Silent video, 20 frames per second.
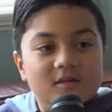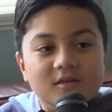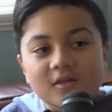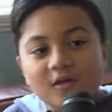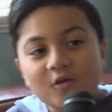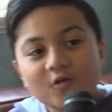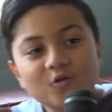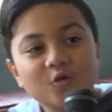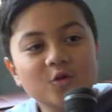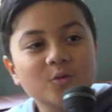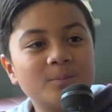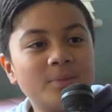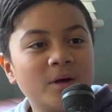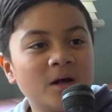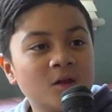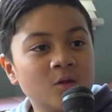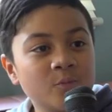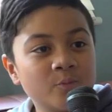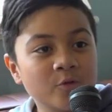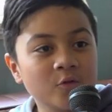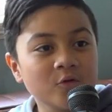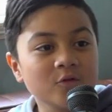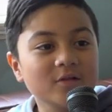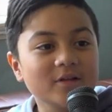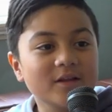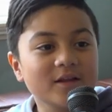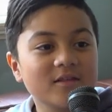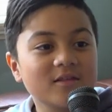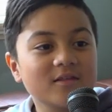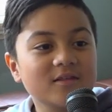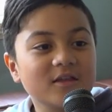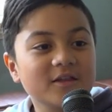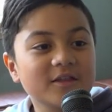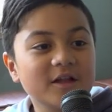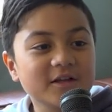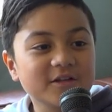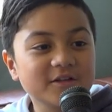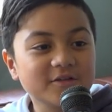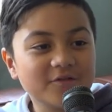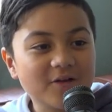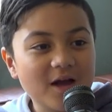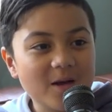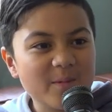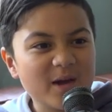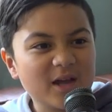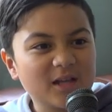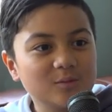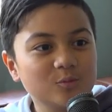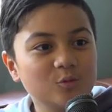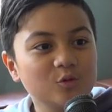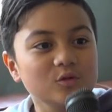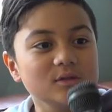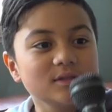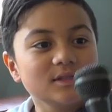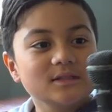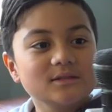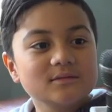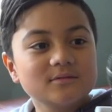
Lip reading: So do bugs poo less than other farm animals?